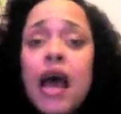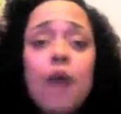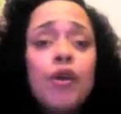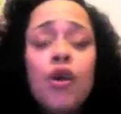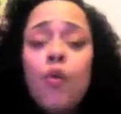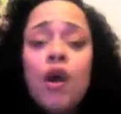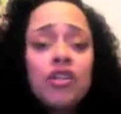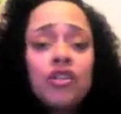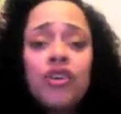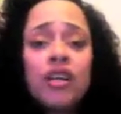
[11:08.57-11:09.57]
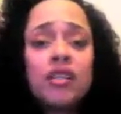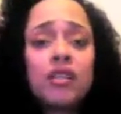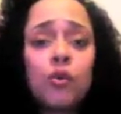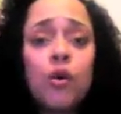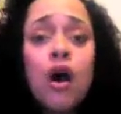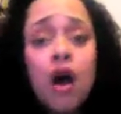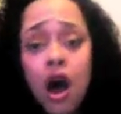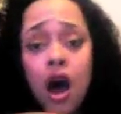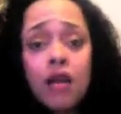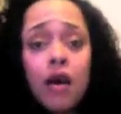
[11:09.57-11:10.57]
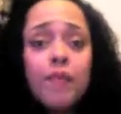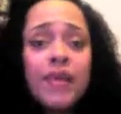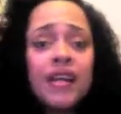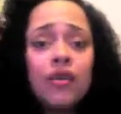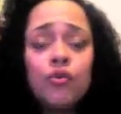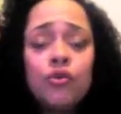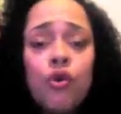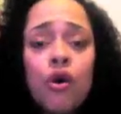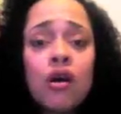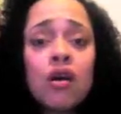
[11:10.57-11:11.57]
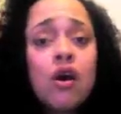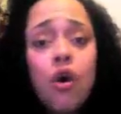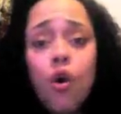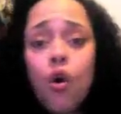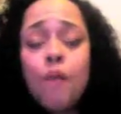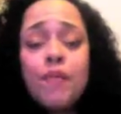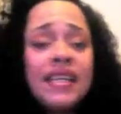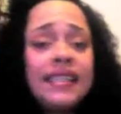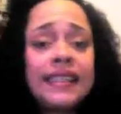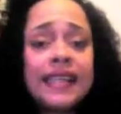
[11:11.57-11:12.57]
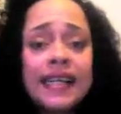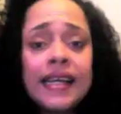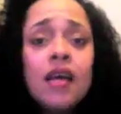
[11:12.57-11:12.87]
And we don't want to turn it into a mini New York or a mini city.